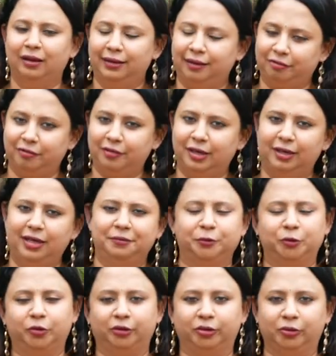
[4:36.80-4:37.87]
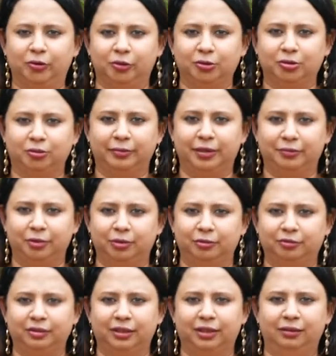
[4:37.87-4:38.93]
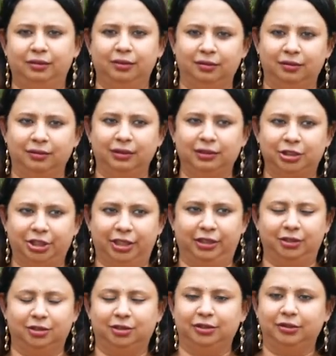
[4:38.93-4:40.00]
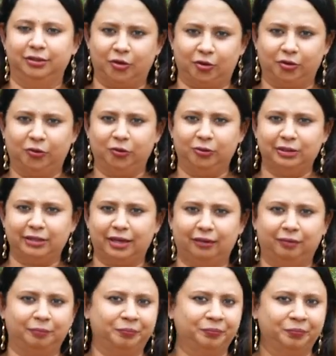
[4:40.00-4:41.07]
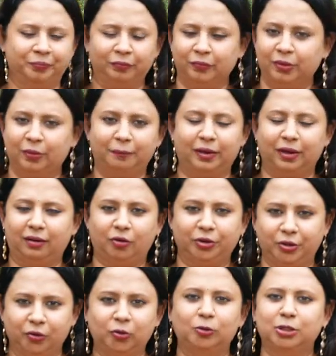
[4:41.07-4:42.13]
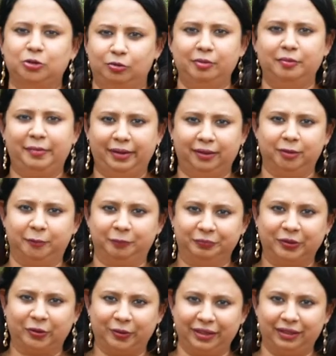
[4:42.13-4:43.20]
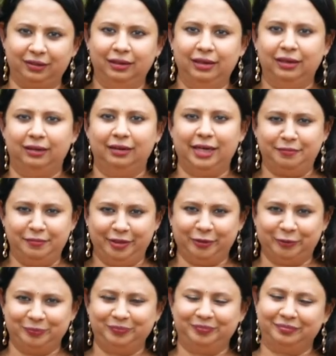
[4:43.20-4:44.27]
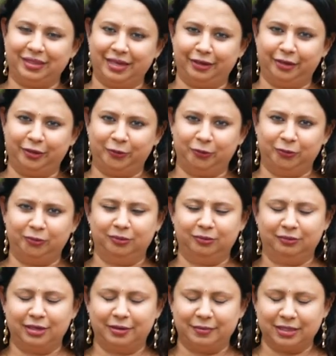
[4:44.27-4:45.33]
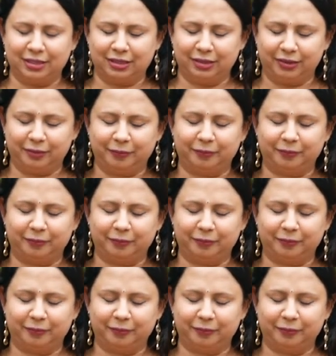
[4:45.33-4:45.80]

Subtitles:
Definitely, I'm sure you'll also be able to feel the change in your goals, and your goals will be met. Okay, let me know. Thank you. Namaste.